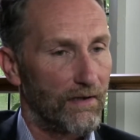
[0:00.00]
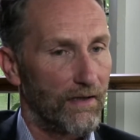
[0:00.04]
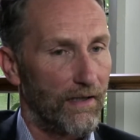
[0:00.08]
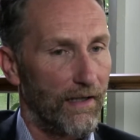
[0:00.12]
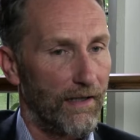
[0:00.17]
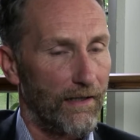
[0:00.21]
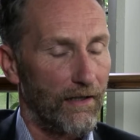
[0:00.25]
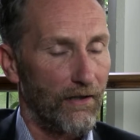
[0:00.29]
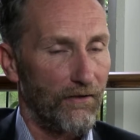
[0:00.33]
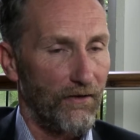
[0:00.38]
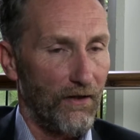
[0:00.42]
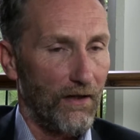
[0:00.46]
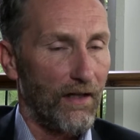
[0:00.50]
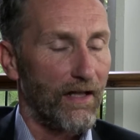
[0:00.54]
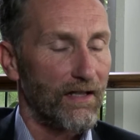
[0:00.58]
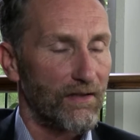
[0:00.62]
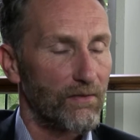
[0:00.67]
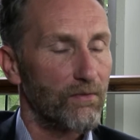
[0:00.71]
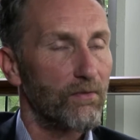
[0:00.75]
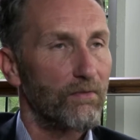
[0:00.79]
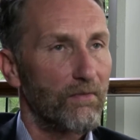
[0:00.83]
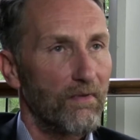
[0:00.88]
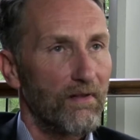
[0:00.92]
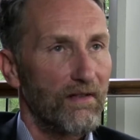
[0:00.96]
And I think
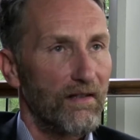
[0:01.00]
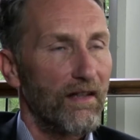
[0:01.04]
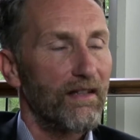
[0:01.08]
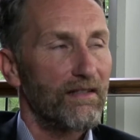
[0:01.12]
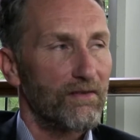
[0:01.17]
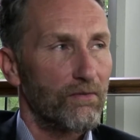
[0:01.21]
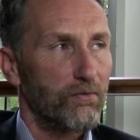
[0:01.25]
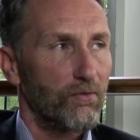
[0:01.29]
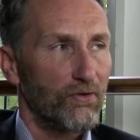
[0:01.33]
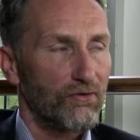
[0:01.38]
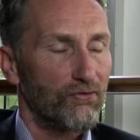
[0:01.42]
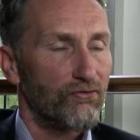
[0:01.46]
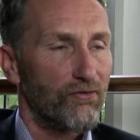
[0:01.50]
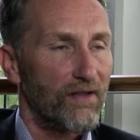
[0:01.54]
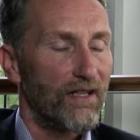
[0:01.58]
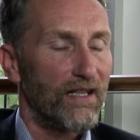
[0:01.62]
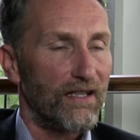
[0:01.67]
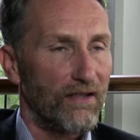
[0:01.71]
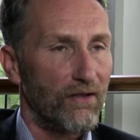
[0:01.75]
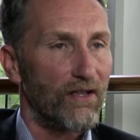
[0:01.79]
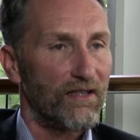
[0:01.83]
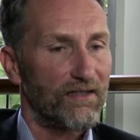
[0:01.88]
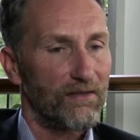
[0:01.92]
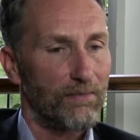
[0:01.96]
that's what's really
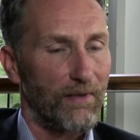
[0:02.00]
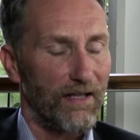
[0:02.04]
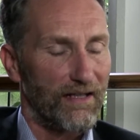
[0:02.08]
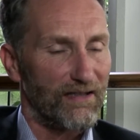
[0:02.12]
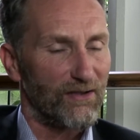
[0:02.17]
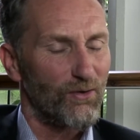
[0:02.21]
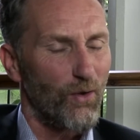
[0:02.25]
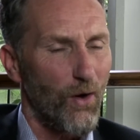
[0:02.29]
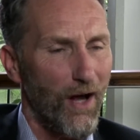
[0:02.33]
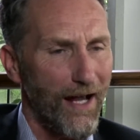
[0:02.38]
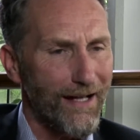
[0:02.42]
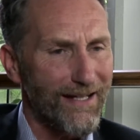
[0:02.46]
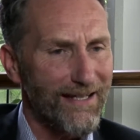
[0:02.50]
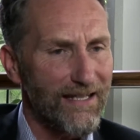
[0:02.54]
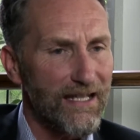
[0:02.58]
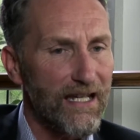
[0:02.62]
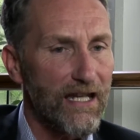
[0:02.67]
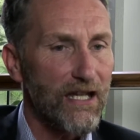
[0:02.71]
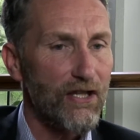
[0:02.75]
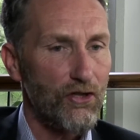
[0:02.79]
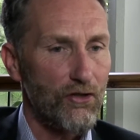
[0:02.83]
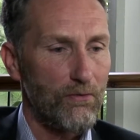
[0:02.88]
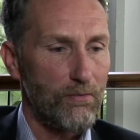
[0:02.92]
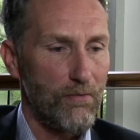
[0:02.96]
nice about it. It's quite a
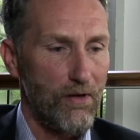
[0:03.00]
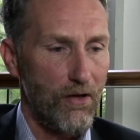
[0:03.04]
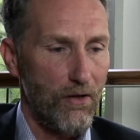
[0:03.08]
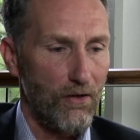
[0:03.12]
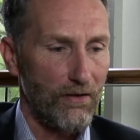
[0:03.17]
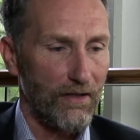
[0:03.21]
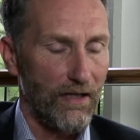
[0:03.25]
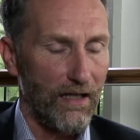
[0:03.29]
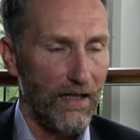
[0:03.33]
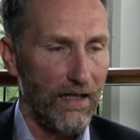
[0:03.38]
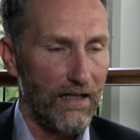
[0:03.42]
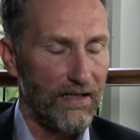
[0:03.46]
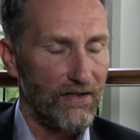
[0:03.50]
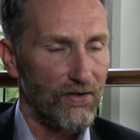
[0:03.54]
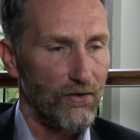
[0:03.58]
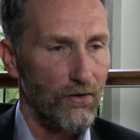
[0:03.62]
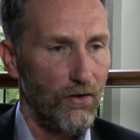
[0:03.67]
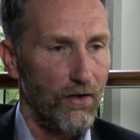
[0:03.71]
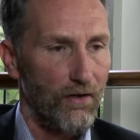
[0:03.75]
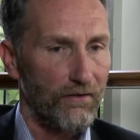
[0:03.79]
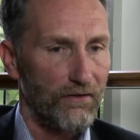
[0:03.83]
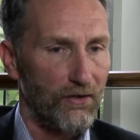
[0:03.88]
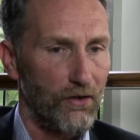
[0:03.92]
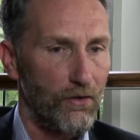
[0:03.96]
niche market. It's
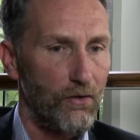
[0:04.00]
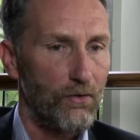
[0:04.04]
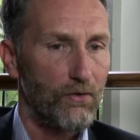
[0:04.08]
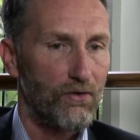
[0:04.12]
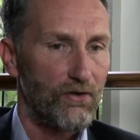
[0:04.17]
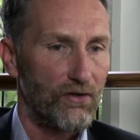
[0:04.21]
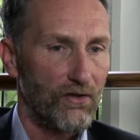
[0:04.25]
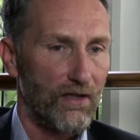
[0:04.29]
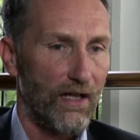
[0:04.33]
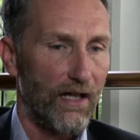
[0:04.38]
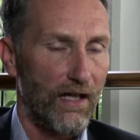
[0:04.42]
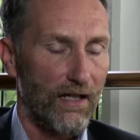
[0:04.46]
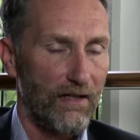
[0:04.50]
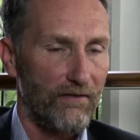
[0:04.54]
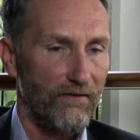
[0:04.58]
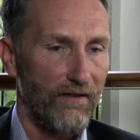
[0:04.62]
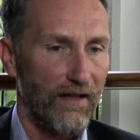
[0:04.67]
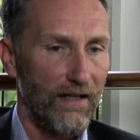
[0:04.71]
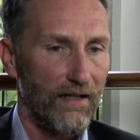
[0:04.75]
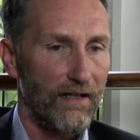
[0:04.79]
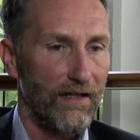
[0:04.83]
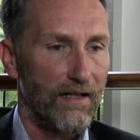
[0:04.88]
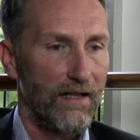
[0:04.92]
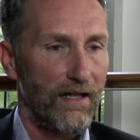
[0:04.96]
not a huge scale
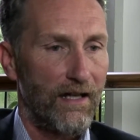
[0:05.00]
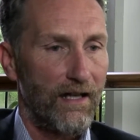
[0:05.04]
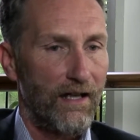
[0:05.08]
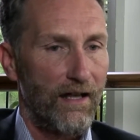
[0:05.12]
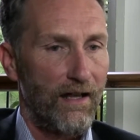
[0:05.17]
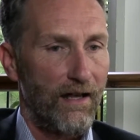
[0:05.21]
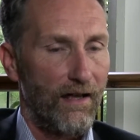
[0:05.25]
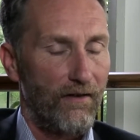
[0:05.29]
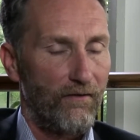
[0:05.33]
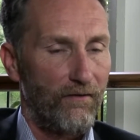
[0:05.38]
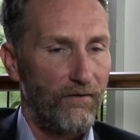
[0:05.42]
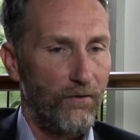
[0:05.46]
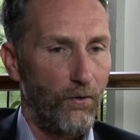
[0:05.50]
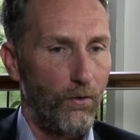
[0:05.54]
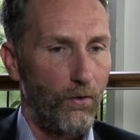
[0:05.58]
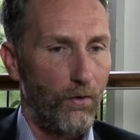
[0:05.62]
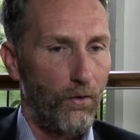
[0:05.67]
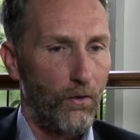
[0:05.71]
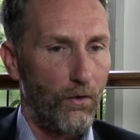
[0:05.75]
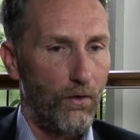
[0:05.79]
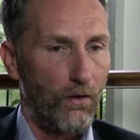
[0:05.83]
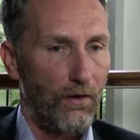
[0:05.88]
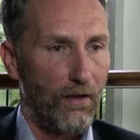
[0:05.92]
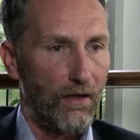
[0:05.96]
event
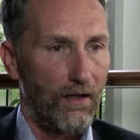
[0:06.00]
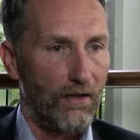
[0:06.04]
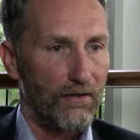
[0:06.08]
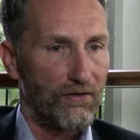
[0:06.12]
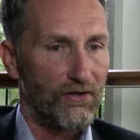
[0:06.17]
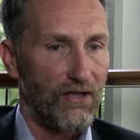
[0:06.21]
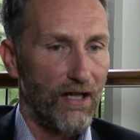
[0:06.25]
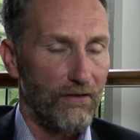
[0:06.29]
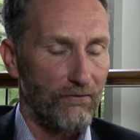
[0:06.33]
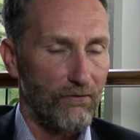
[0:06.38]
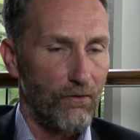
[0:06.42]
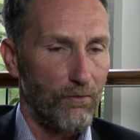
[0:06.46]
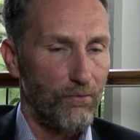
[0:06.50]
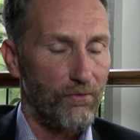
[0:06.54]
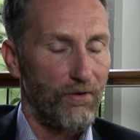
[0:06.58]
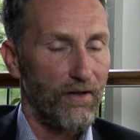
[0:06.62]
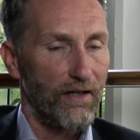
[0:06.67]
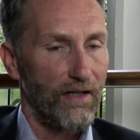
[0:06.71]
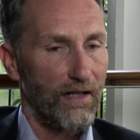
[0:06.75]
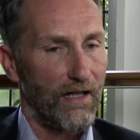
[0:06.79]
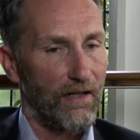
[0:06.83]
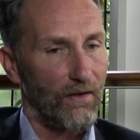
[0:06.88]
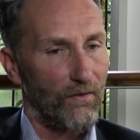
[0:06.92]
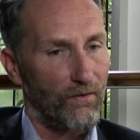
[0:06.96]
for general
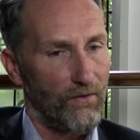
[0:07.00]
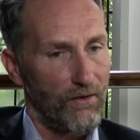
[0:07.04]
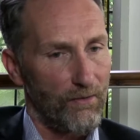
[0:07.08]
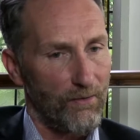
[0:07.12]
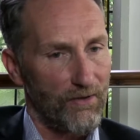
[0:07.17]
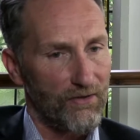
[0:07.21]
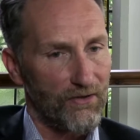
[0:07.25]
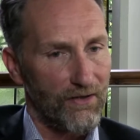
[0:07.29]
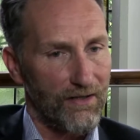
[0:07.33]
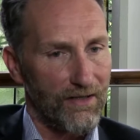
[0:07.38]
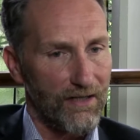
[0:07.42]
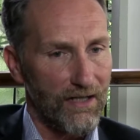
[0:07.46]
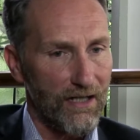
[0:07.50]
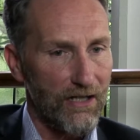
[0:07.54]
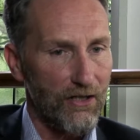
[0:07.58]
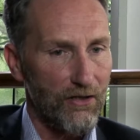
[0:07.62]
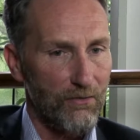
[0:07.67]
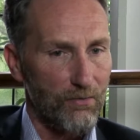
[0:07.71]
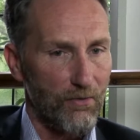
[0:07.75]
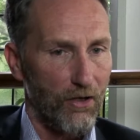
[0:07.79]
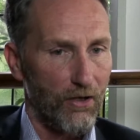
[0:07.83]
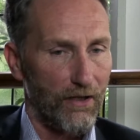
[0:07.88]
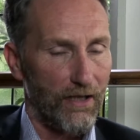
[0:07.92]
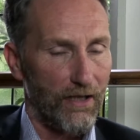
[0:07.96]
print. It's very much a
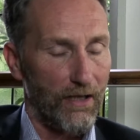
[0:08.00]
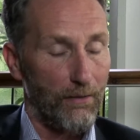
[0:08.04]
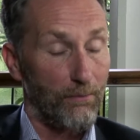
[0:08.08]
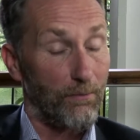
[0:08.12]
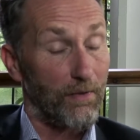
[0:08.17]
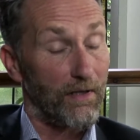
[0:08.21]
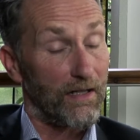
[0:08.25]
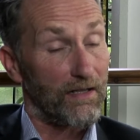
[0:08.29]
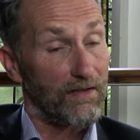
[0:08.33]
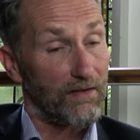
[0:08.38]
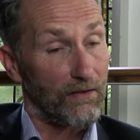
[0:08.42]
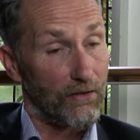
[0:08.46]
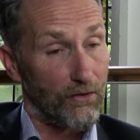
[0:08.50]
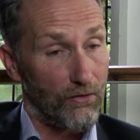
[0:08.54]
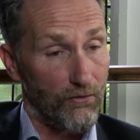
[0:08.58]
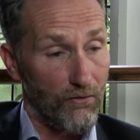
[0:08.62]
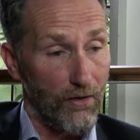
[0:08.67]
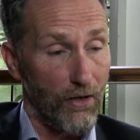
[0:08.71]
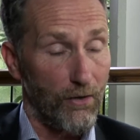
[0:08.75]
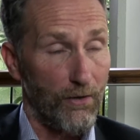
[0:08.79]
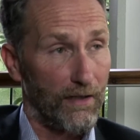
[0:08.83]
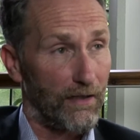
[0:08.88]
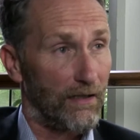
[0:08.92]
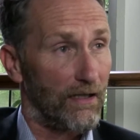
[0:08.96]
niche market, but it's a
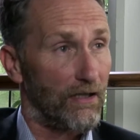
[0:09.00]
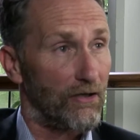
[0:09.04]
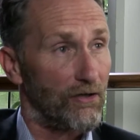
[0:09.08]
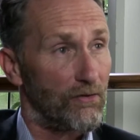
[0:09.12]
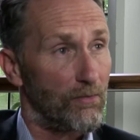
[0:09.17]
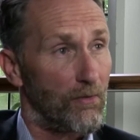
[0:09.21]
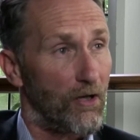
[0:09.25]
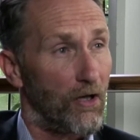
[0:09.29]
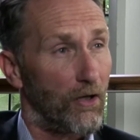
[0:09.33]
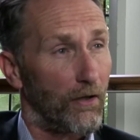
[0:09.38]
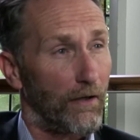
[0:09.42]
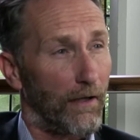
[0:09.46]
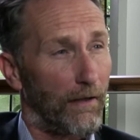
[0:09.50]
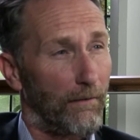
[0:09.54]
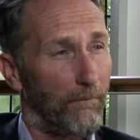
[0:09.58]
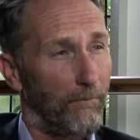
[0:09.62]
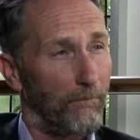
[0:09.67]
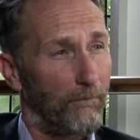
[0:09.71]
growing niche market.